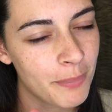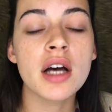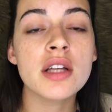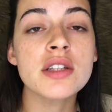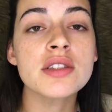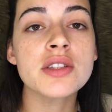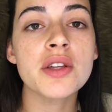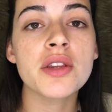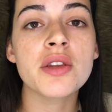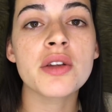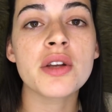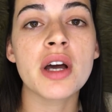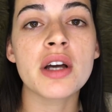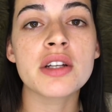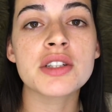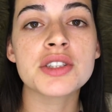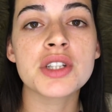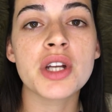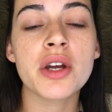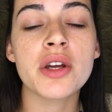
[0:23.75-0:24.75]
I also thought I'd
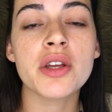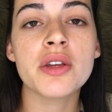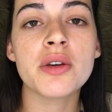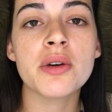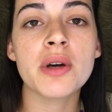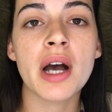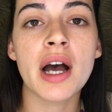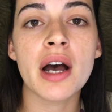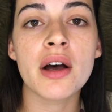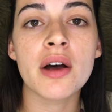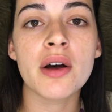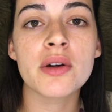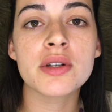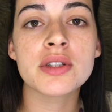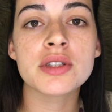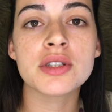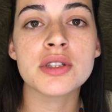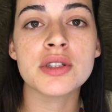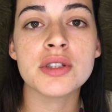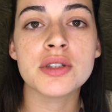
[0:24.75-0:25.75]
show you how to
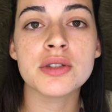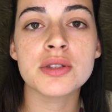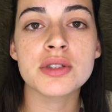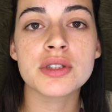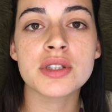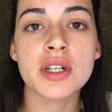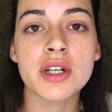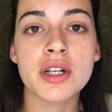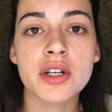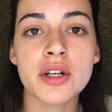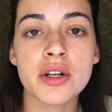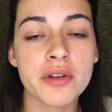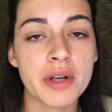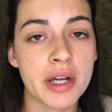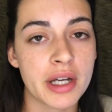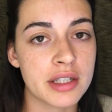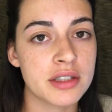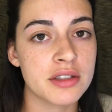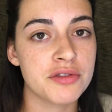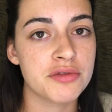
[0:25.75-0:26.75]
use a
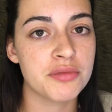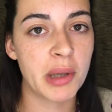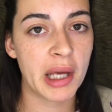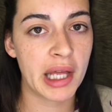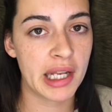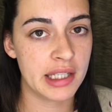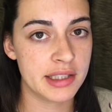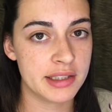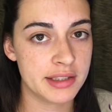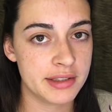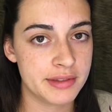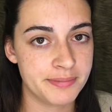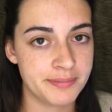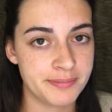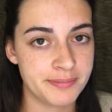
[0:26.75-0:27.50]
corrective palette.